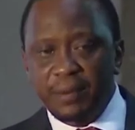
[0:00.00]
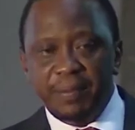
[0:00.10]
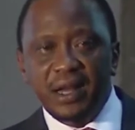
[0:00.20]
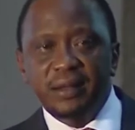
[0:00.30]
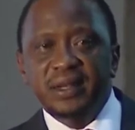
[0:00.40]

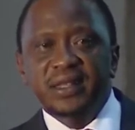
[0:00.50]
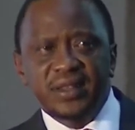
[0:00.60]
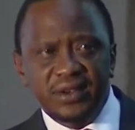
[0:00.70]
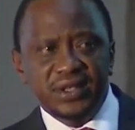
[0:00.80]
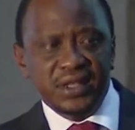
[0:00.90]
parliament that
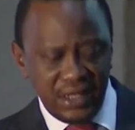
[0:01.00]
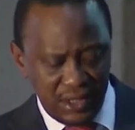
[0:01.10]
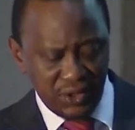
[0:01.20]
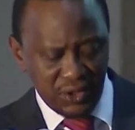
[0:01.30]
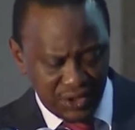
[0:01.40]
there is a
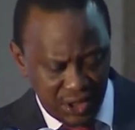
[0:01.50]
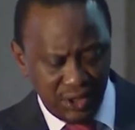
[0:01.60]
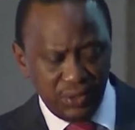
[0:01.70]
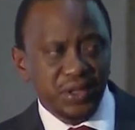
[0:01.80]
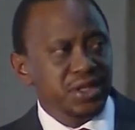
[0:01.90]
need to
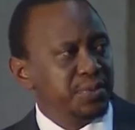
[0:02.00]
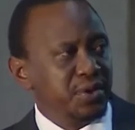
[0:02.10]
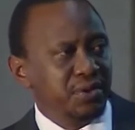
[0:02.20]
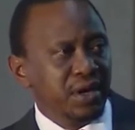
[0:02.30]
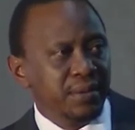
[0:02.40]
continue with this
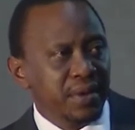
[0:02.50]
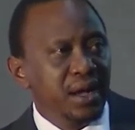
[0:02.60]
program,